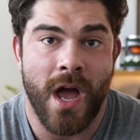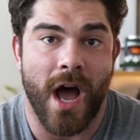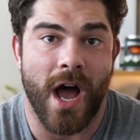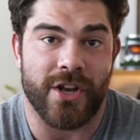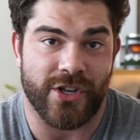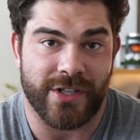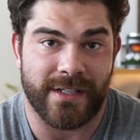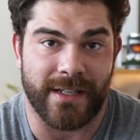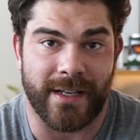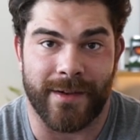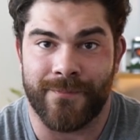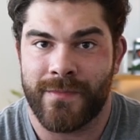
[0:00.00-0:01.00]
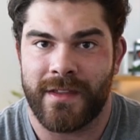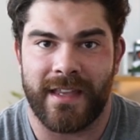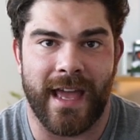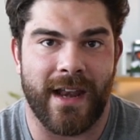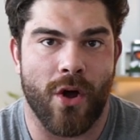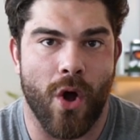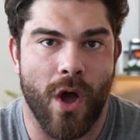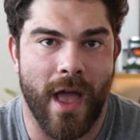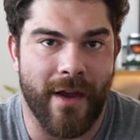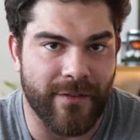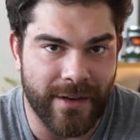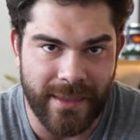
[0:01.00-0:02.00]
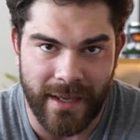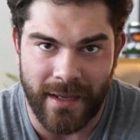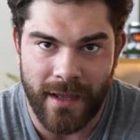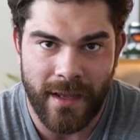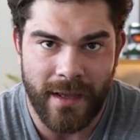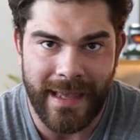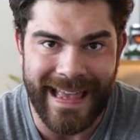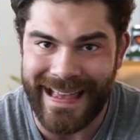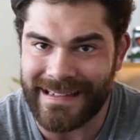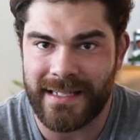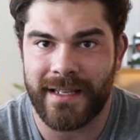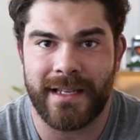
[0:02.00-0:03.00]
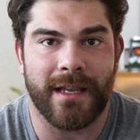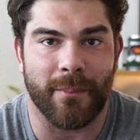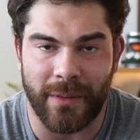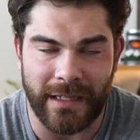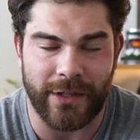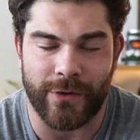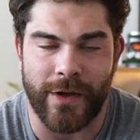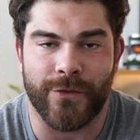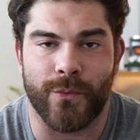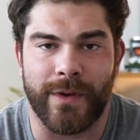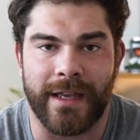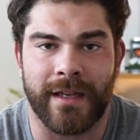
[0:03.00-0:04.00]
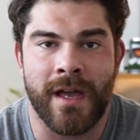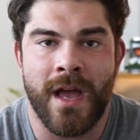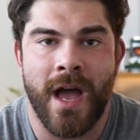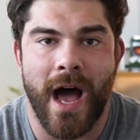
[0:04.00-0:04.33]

uh, just to get everything hit completely throughout the week.